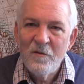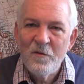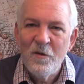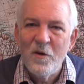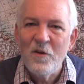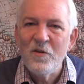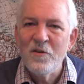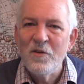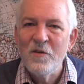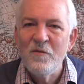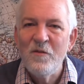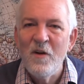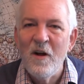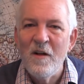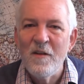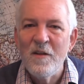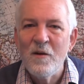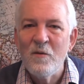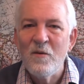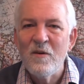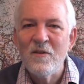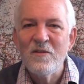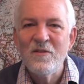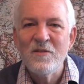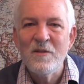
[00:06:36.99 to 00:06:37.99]
First of all,
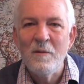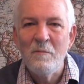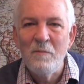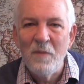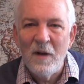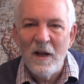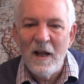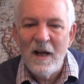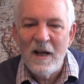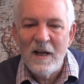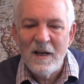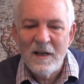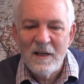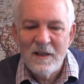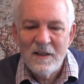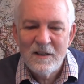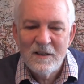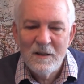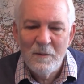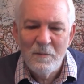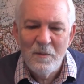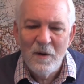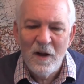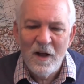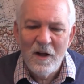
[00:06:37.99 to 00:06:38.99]
there was the blood
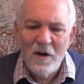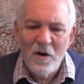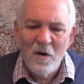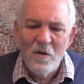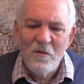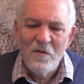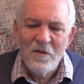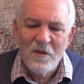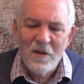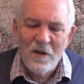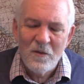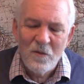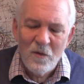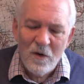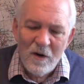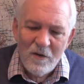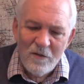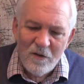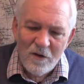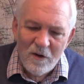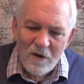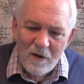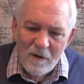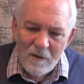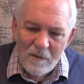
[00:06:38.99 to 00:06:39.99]
over the
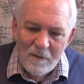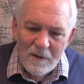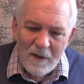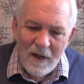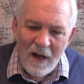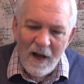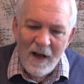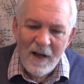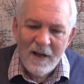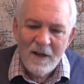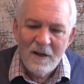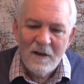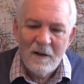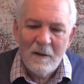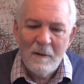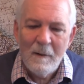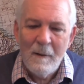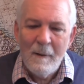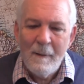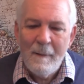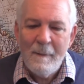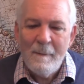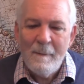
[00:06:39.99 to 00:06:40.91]
river Nile.